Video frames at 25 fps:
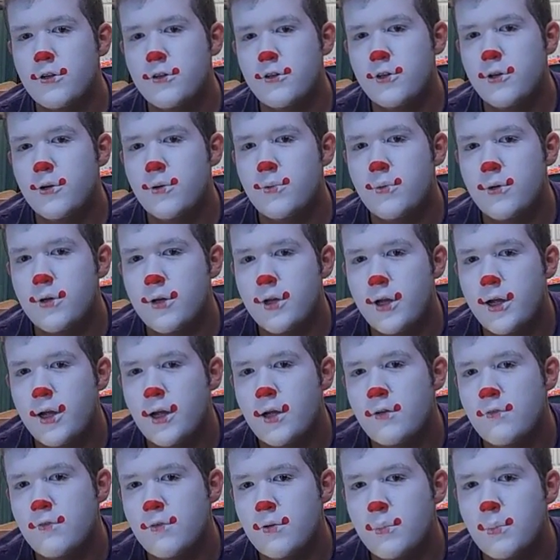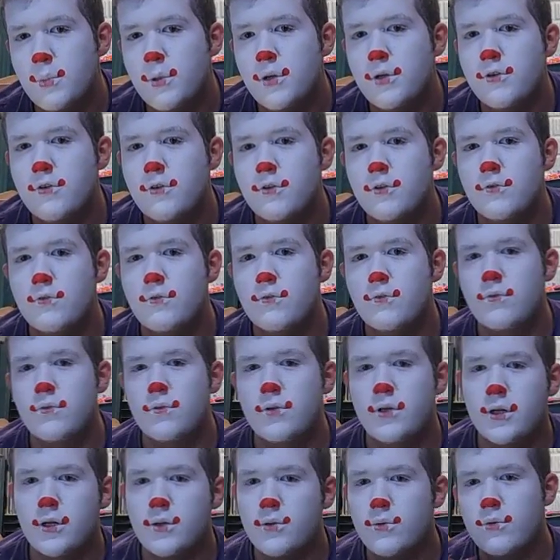You don't want to have a bunch of
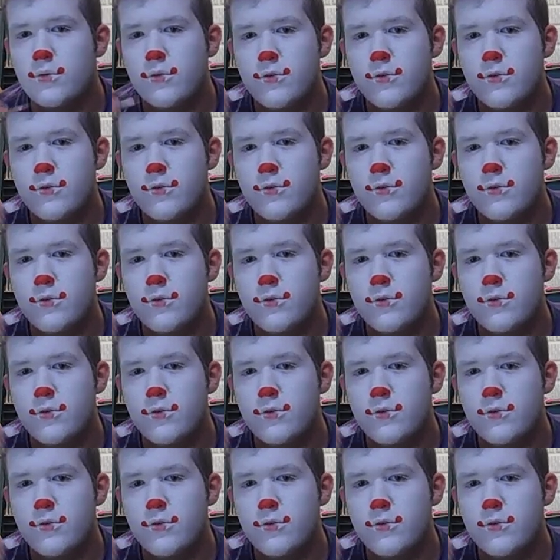like little